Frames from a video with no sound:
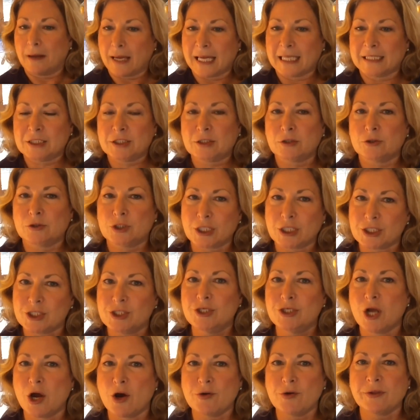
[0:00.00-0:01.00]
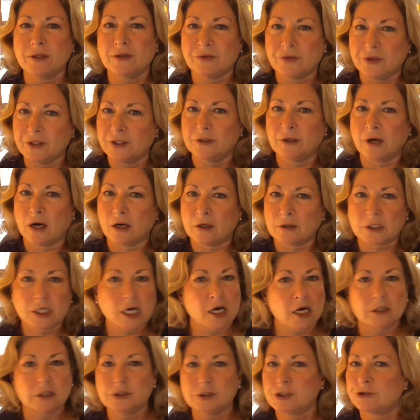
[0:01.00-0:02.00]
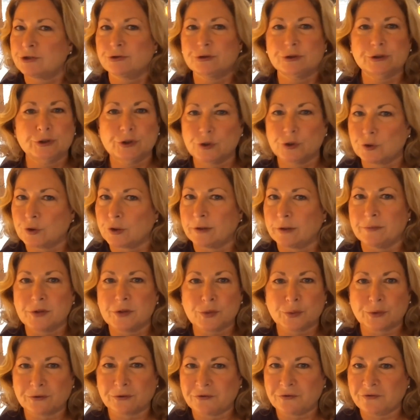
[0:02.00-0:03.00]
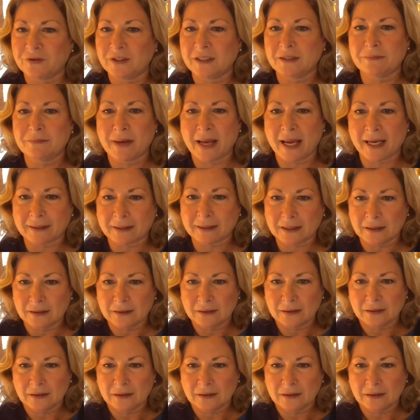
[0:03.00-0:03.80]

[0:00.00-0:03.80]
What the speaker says: And so just know that there are cultural norms where feedback